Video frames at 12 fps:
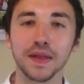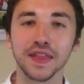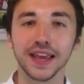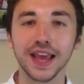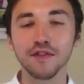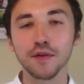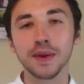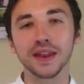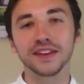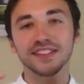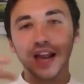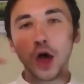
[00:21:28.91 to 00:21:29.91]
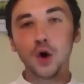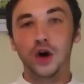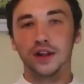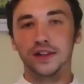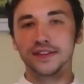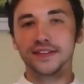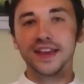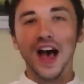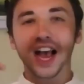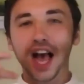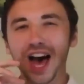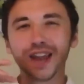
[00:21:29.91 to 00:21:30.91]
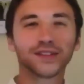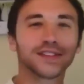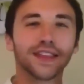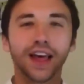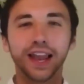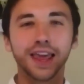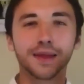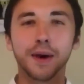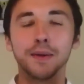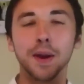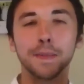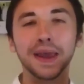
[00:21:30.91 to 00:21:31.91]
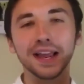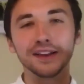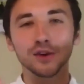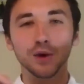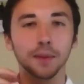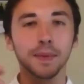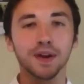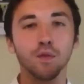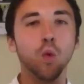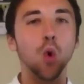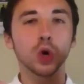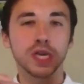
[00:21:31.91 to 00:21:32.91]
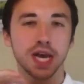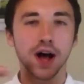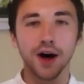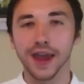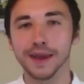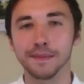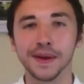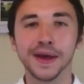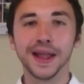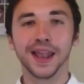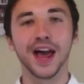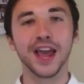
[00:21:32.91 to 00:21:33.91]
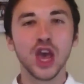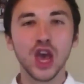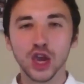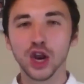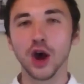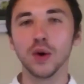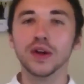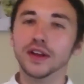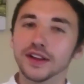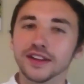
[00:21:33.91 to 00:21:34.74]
but the government slogans are kind of slightly at the moment appealing to a little bit of wartime, like, you know,